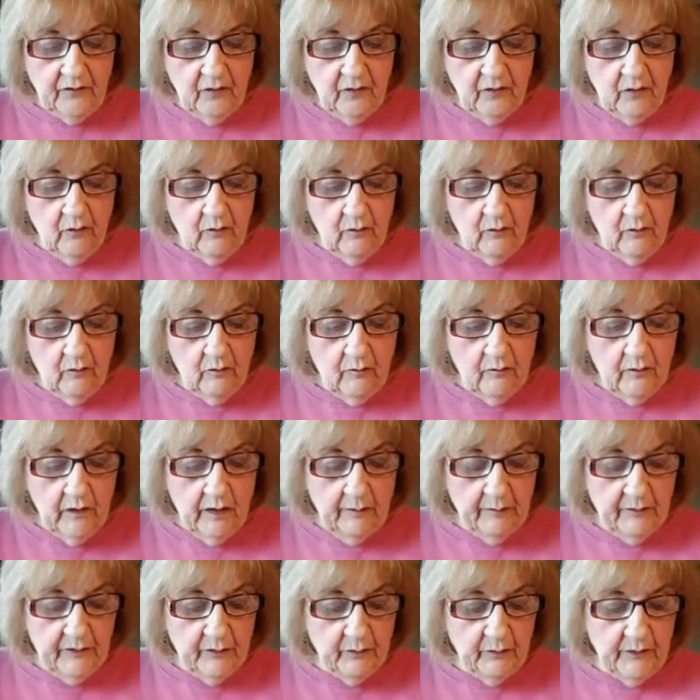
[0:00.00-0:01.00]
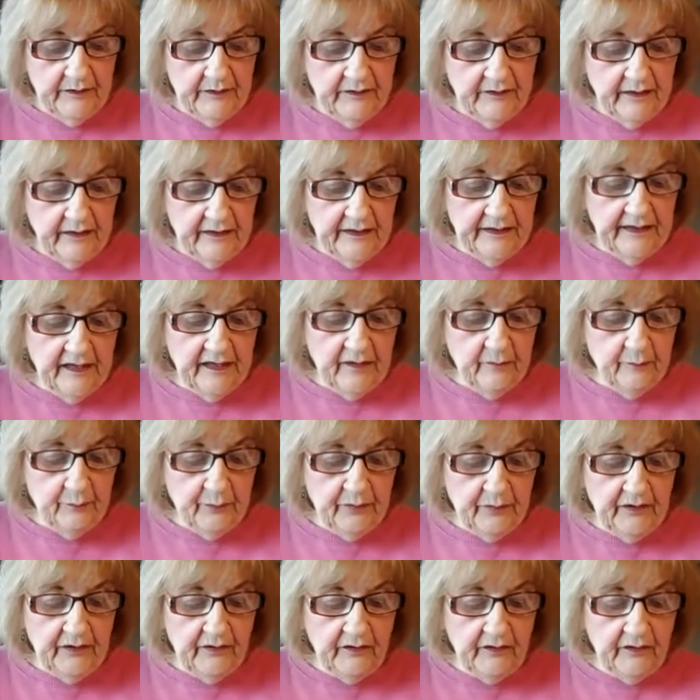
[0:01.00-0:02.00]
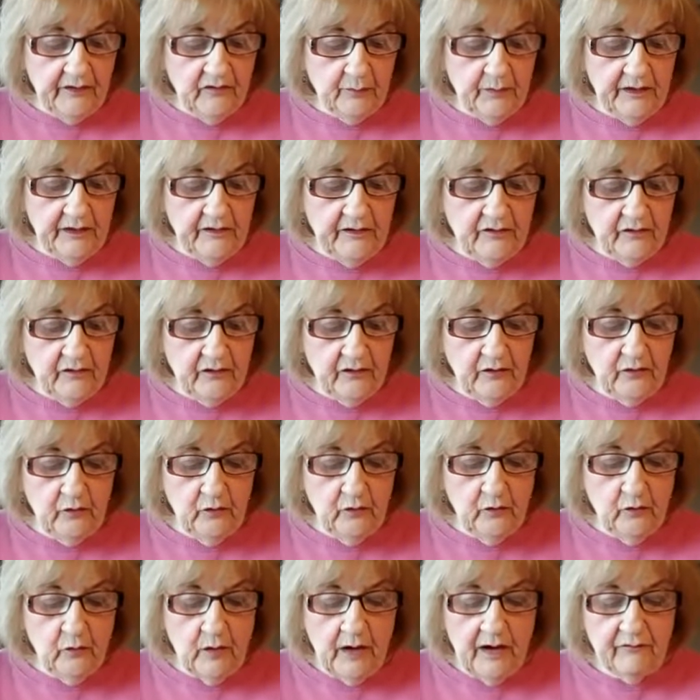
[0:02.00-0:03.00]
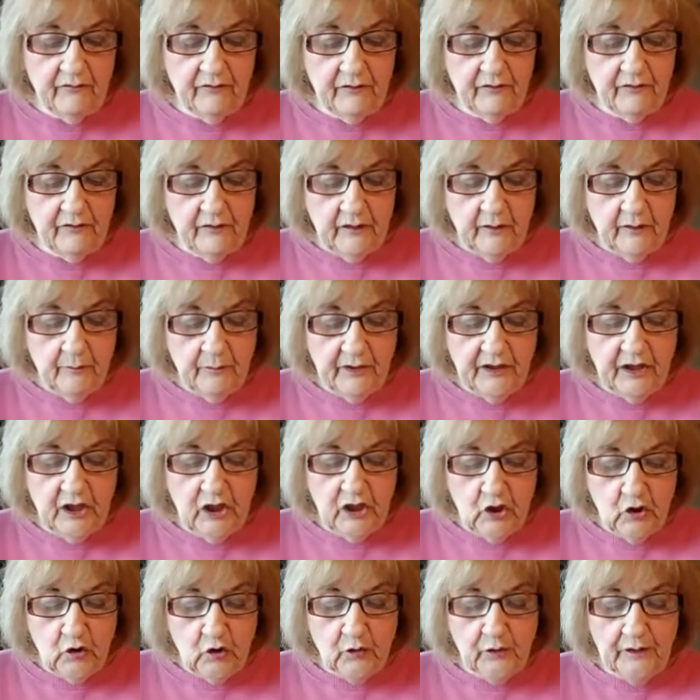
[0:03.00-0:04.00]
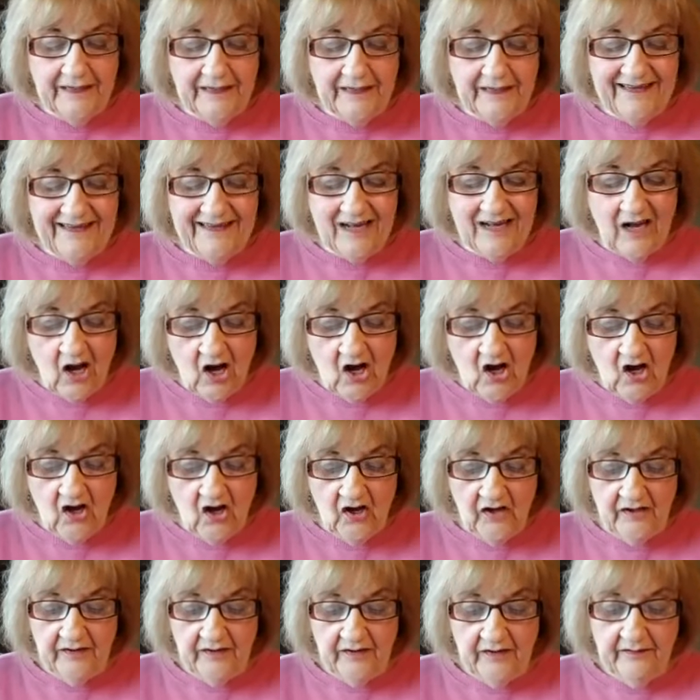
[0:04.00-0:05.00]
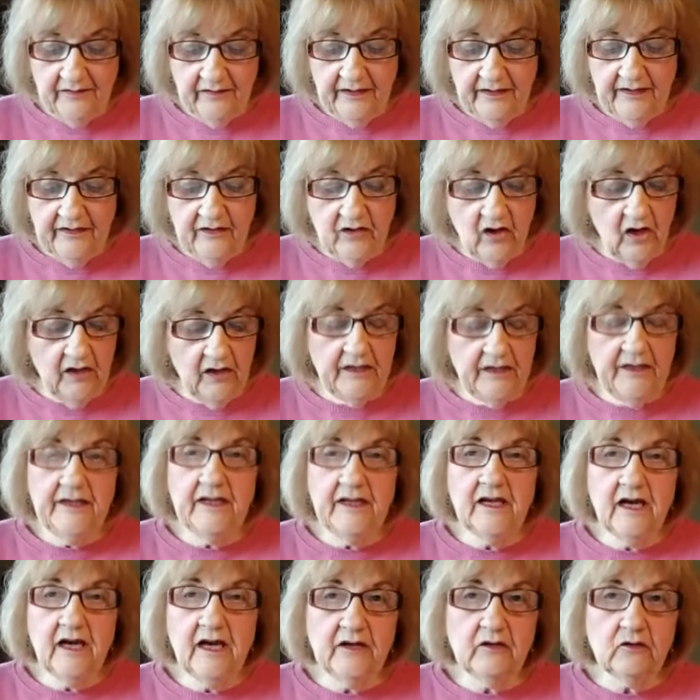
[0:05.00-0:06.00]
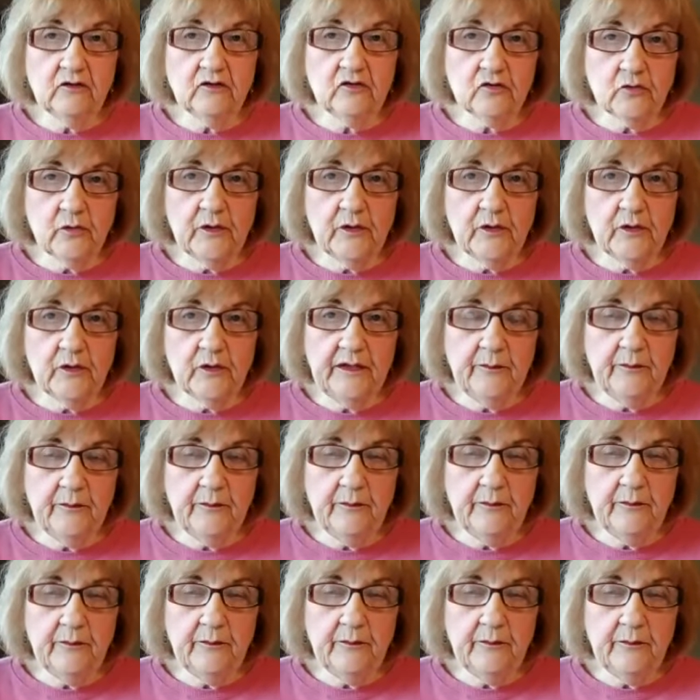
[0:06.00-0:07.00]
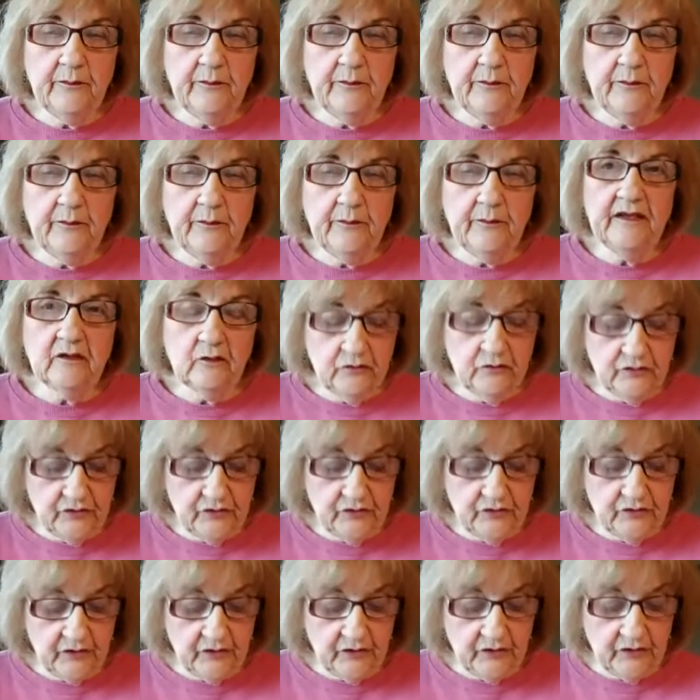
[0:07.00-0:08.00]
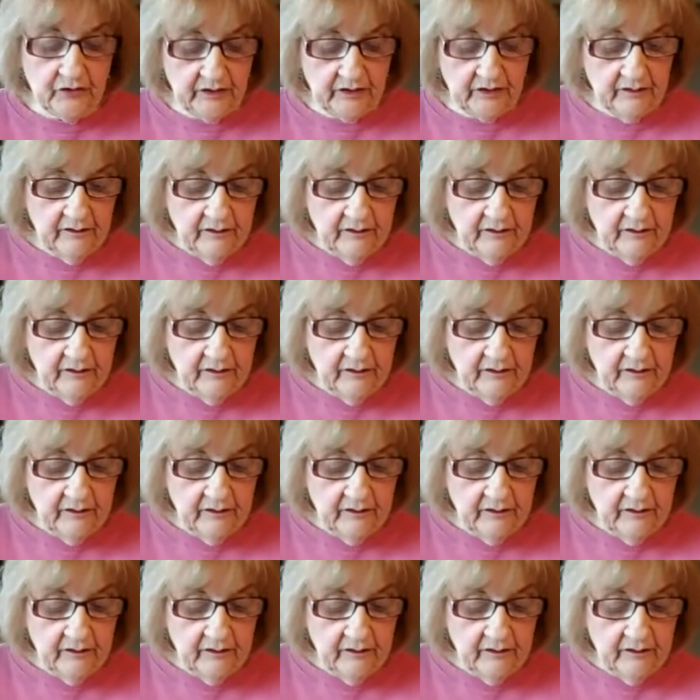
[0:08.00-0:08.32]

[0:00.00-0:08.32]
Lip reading: So I'm going to read that again. Peace be to you who have been cured in God and not in idle dreams, in the illusion.